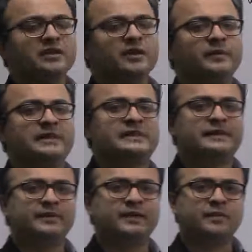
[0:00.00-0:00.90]
now basically
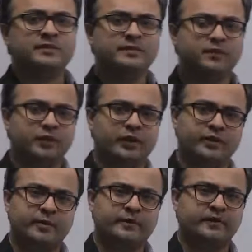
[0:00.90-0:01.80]
becomes a
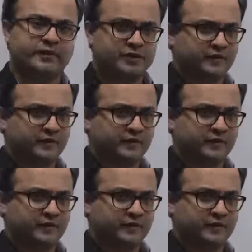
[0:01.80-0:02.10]
polynomial function of